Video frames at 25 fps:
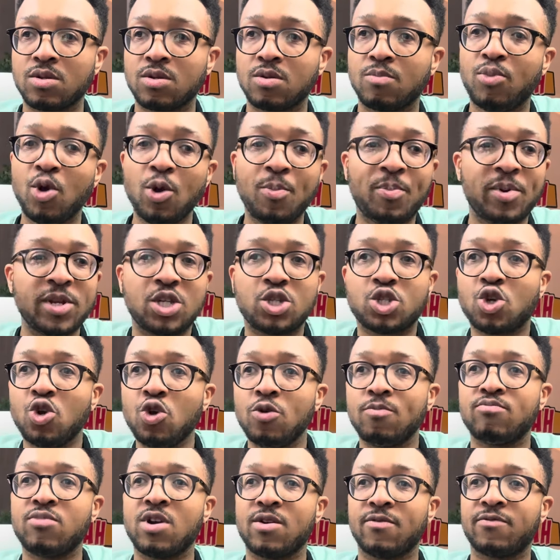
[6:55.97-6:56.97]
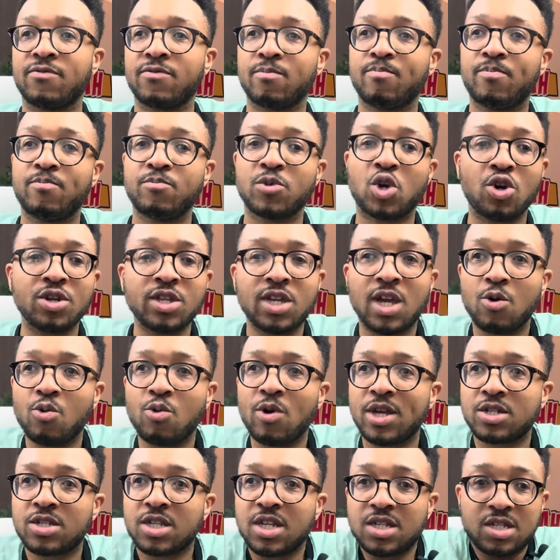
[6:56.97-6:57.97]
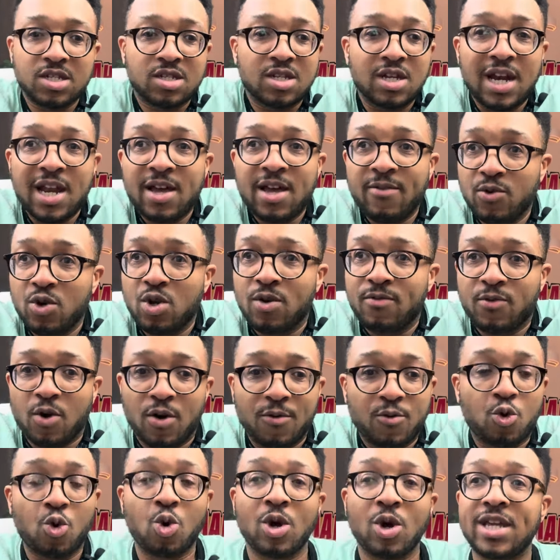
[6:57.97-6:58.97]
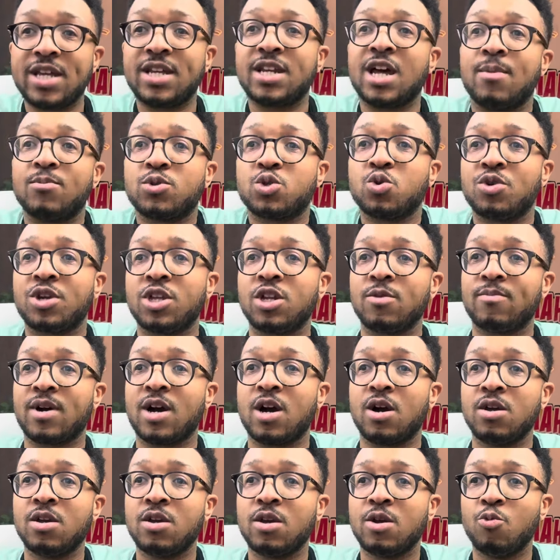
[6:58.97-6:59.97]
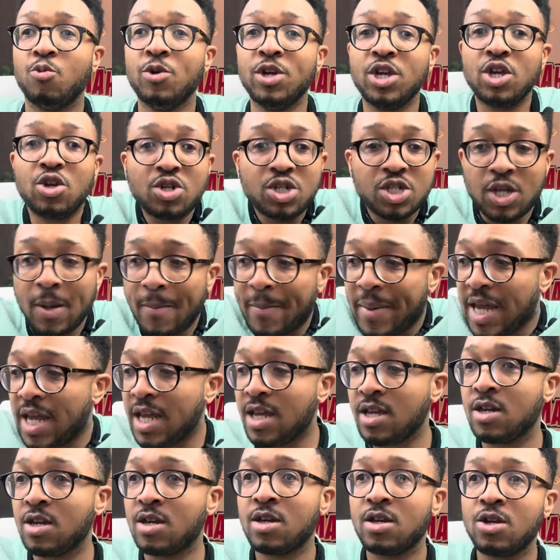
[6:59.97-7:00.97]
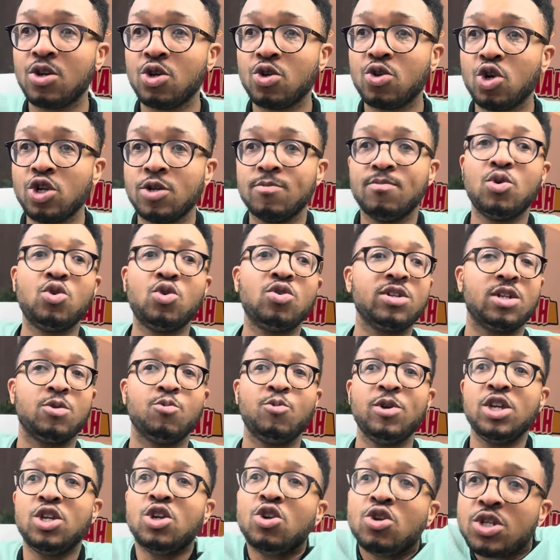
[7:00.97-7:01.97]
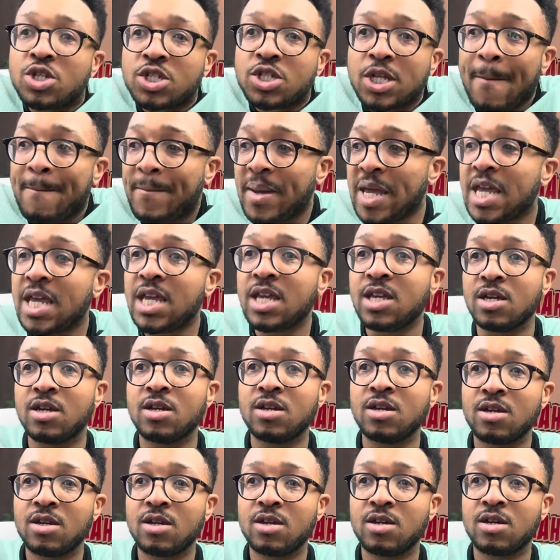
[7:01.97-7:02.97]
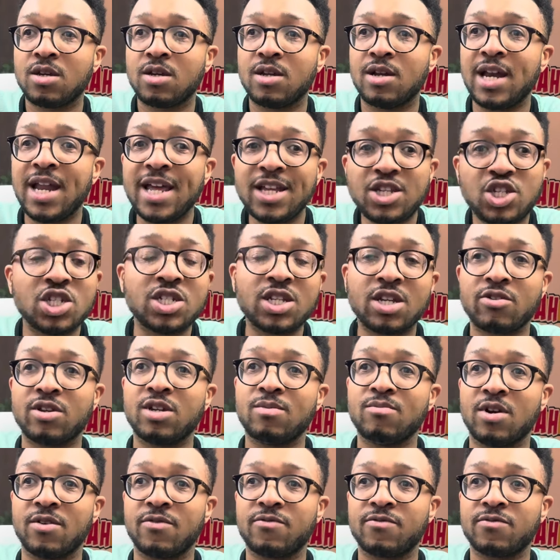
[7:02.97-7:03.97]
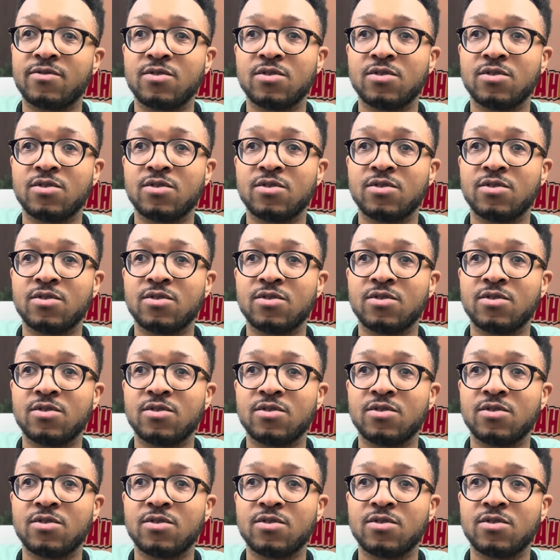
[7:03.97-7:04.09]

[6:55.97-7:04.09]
Poopity scoop, bruv. Kanye West, this is the level of quality that I'm talking about. We used to be good morning. We used to be legendary, bruv.